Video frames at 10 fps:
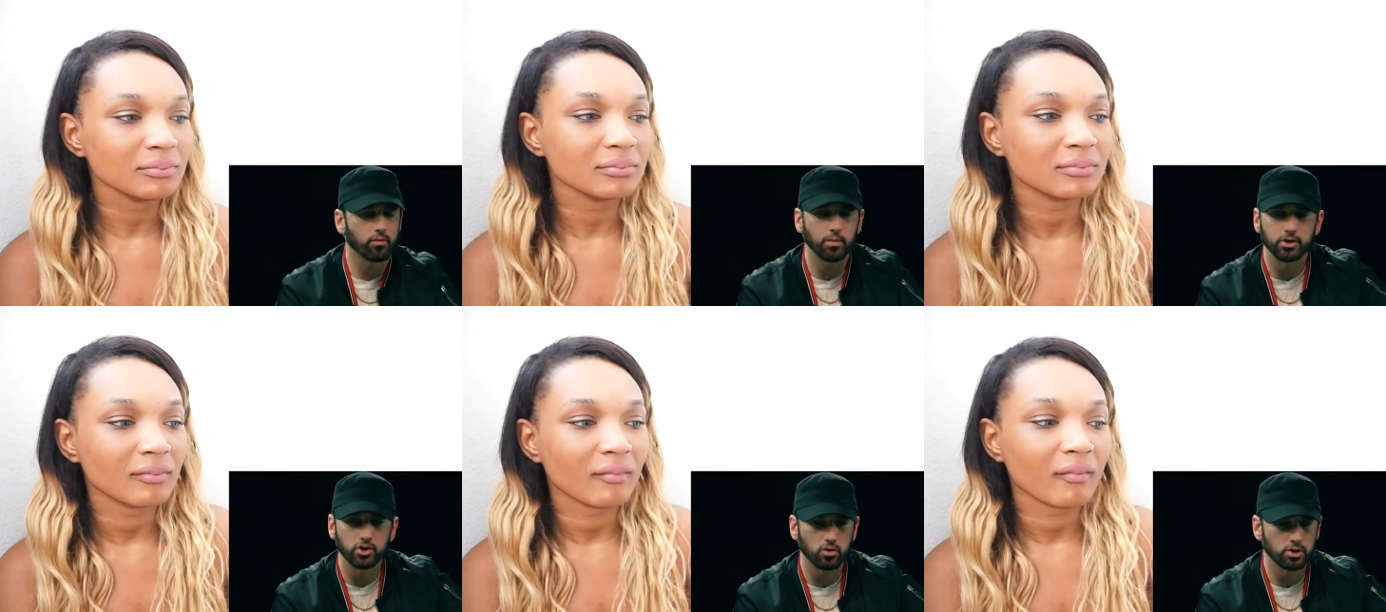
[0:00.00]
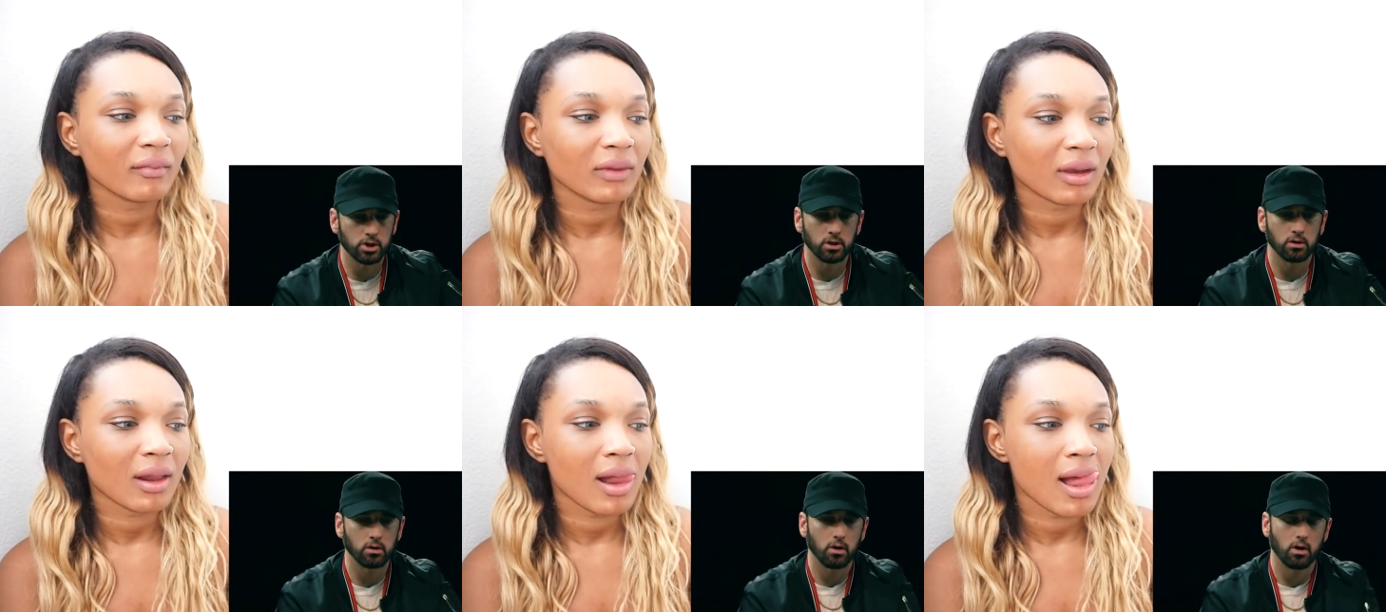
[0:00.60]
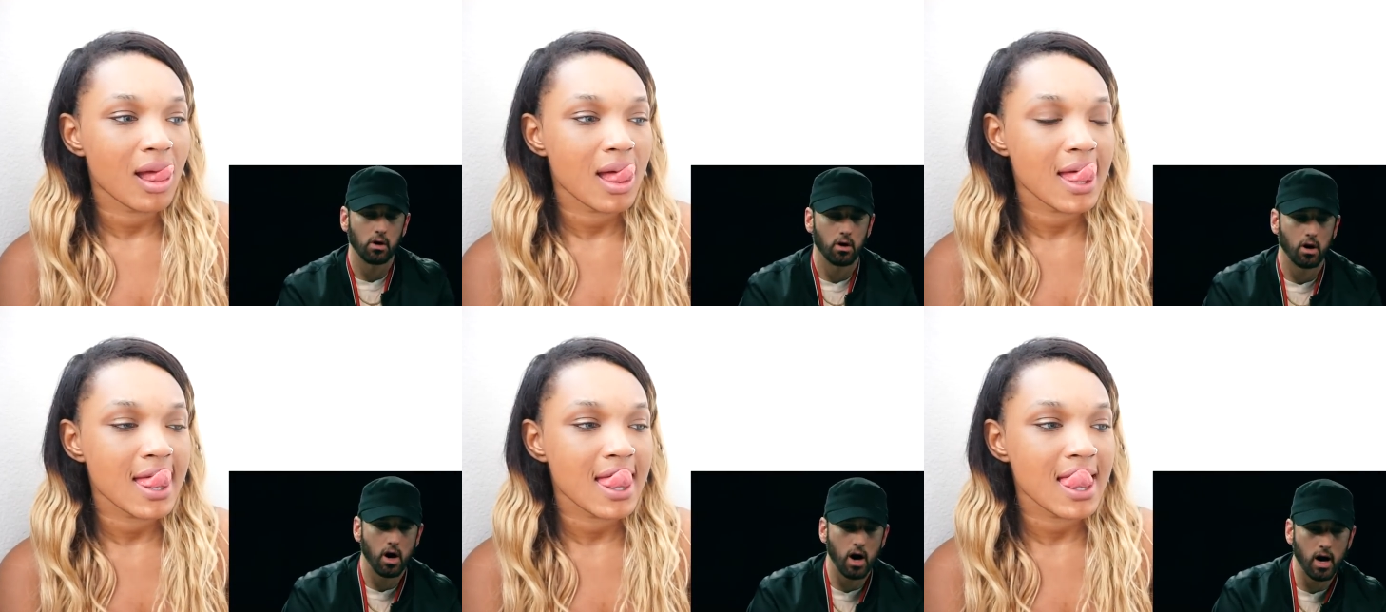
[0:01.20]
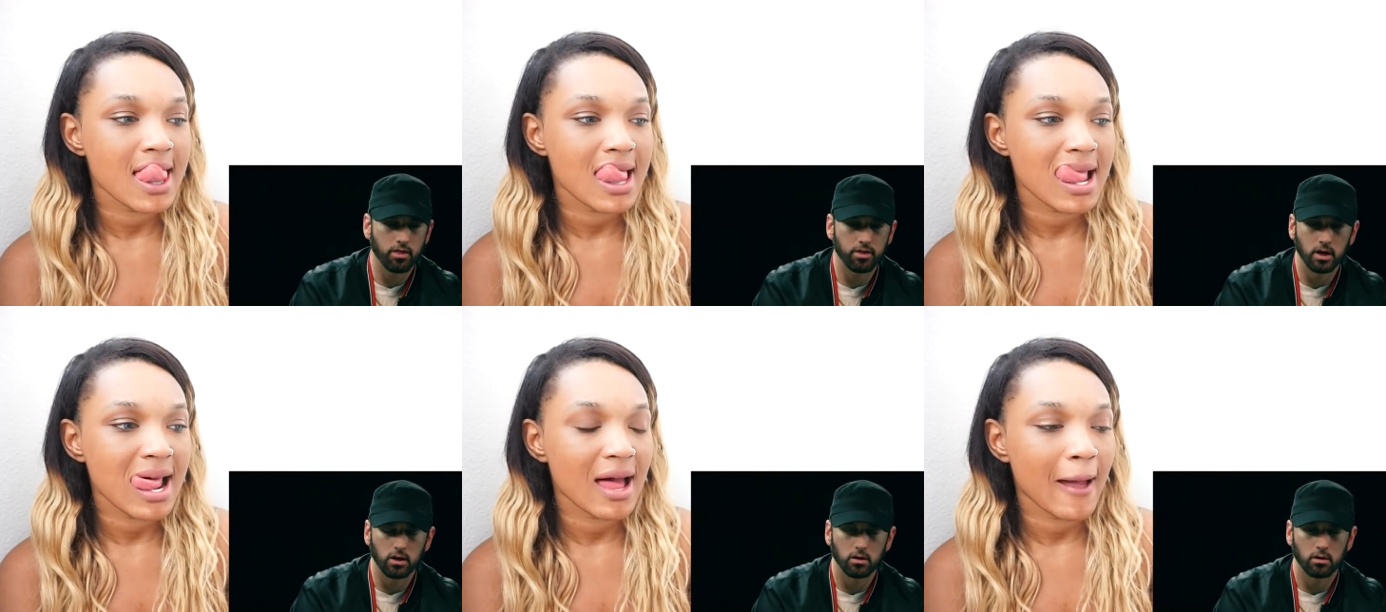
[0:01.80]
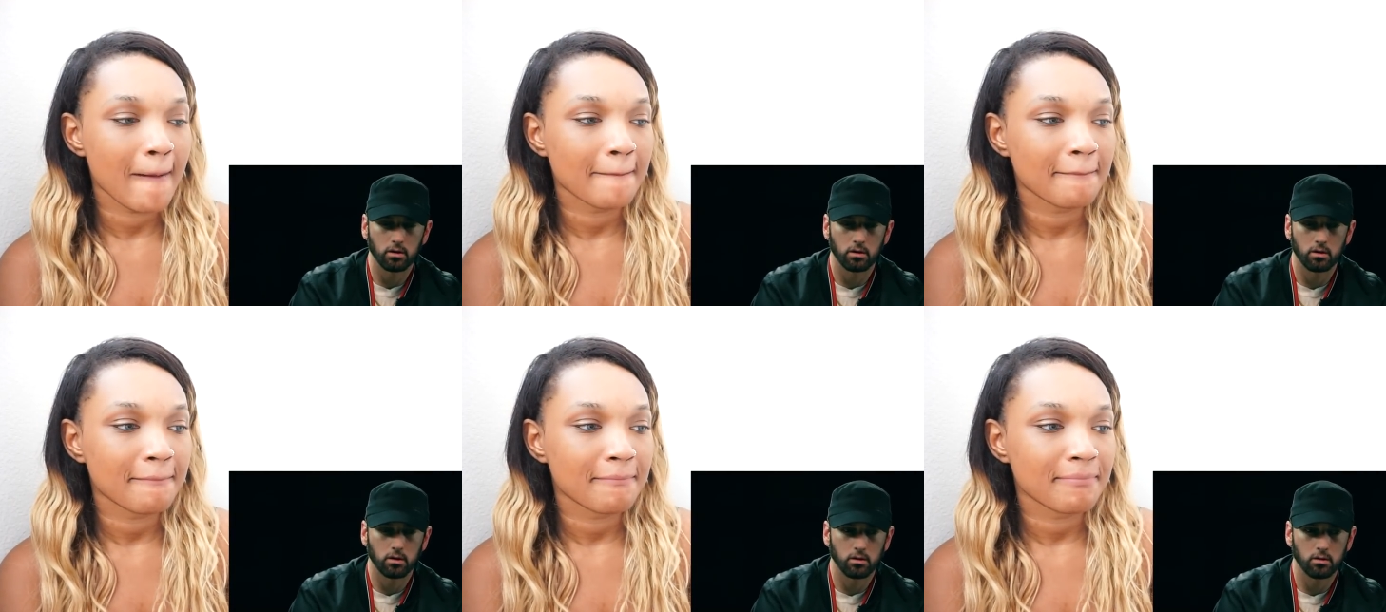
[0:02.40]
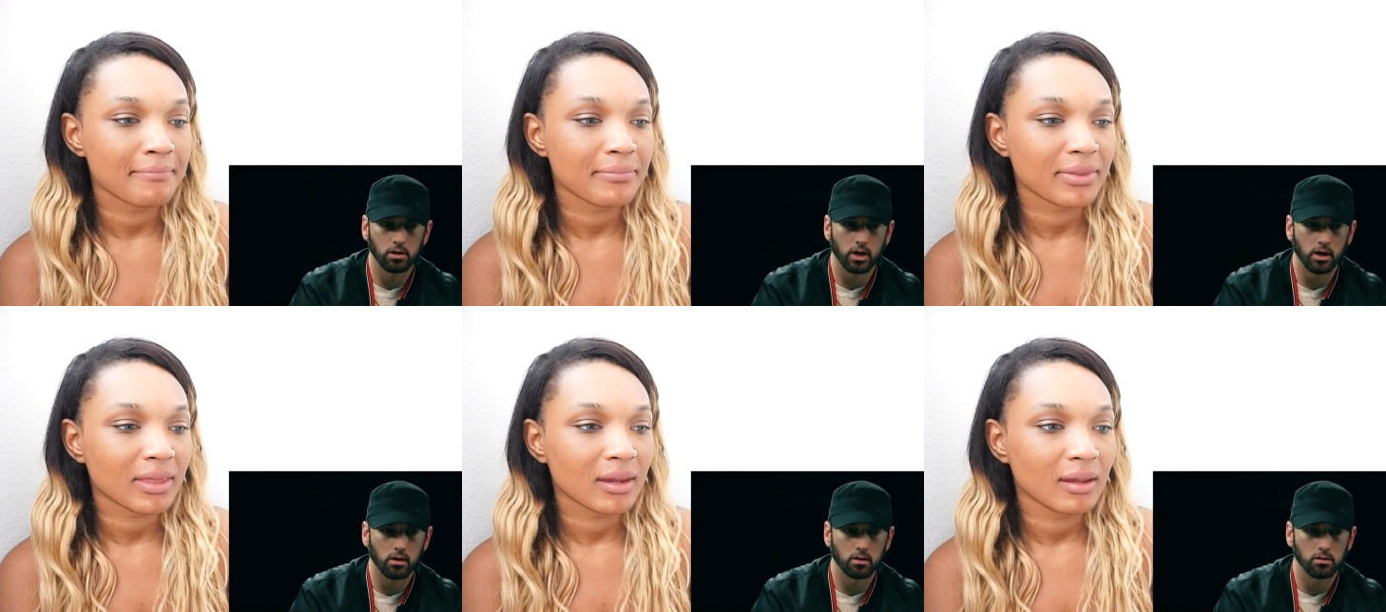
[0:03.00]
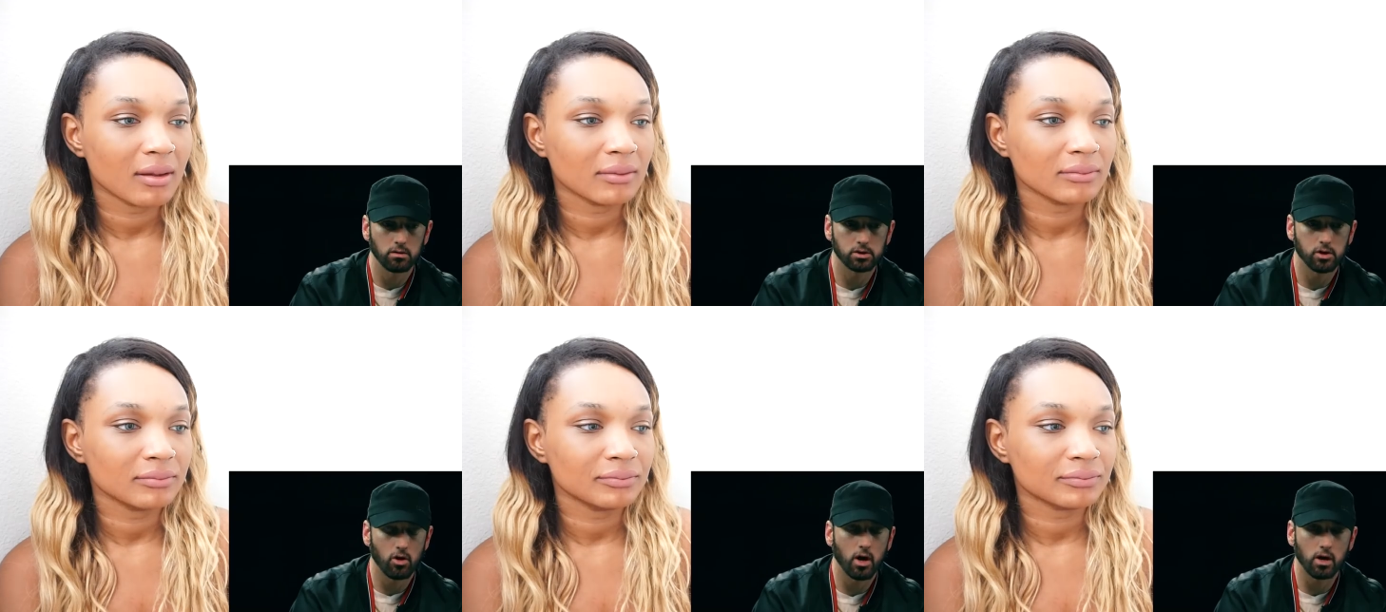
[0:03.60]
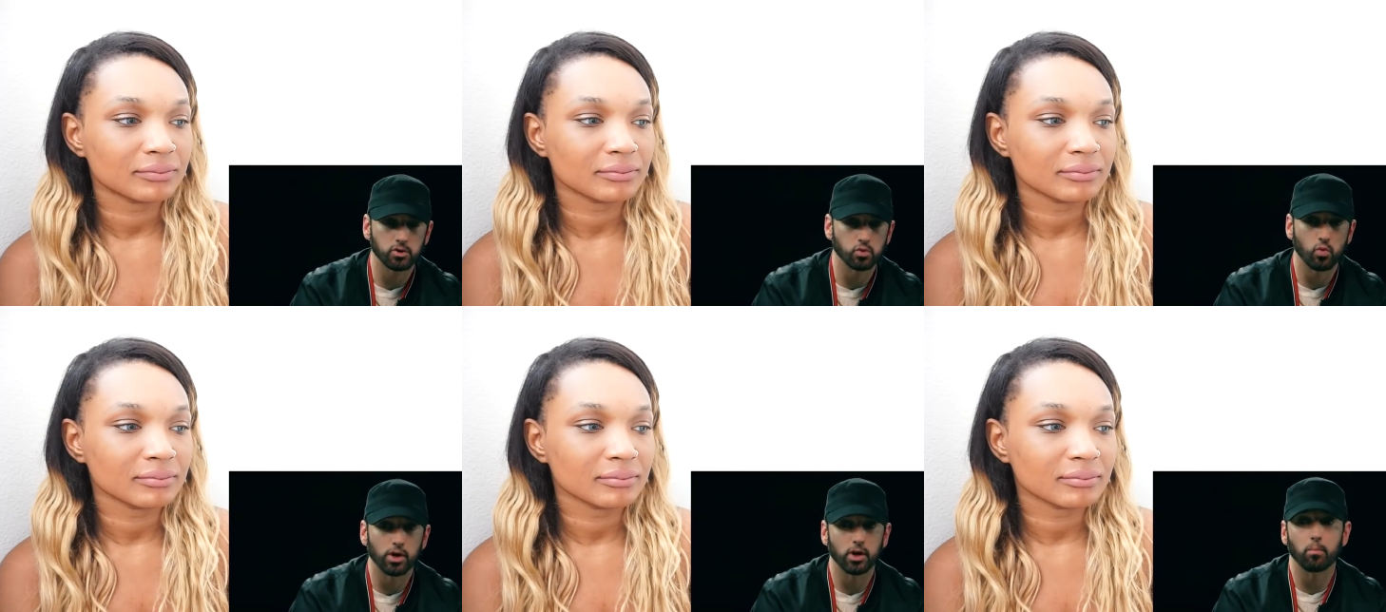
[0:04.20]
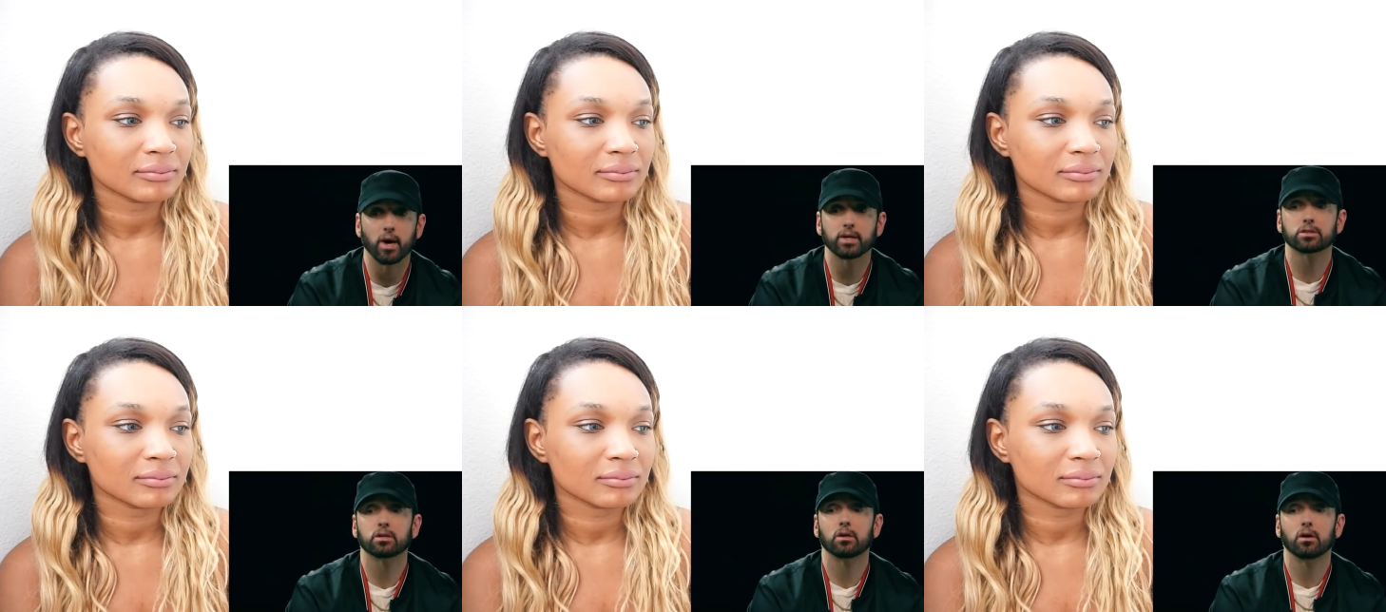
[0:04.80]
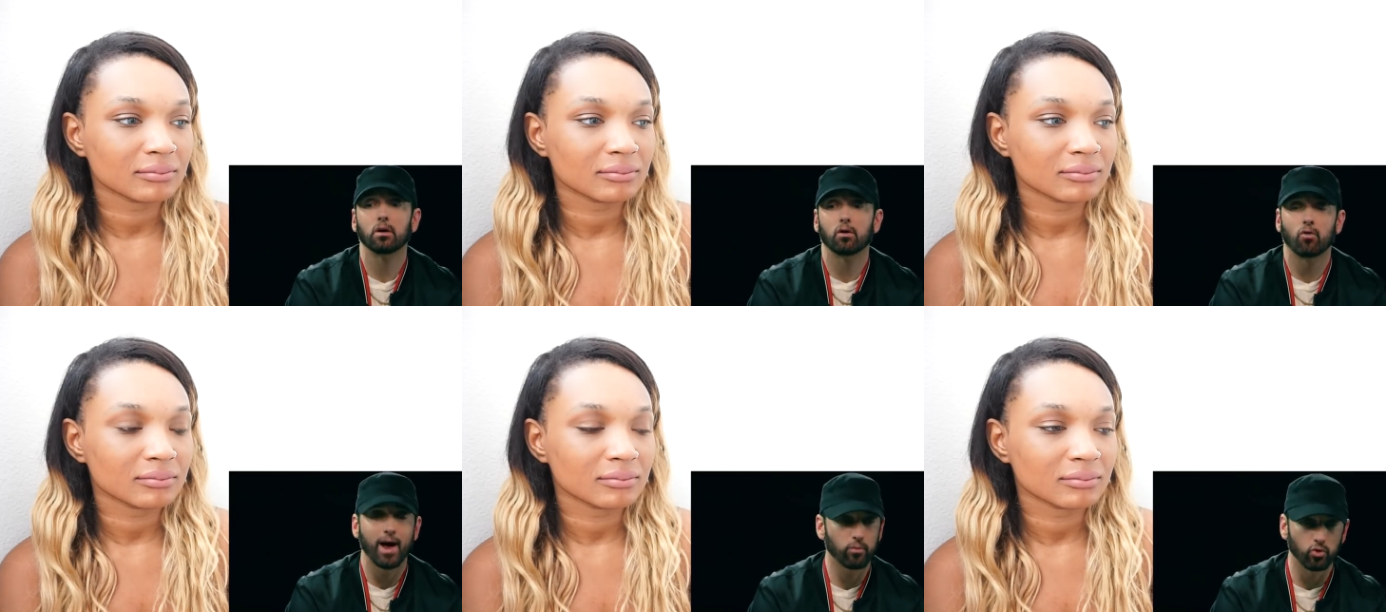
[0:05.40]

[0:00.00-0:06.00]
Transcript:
Speaker 1: from the Joe shit, I think that Slaughterhouse is one of the best rap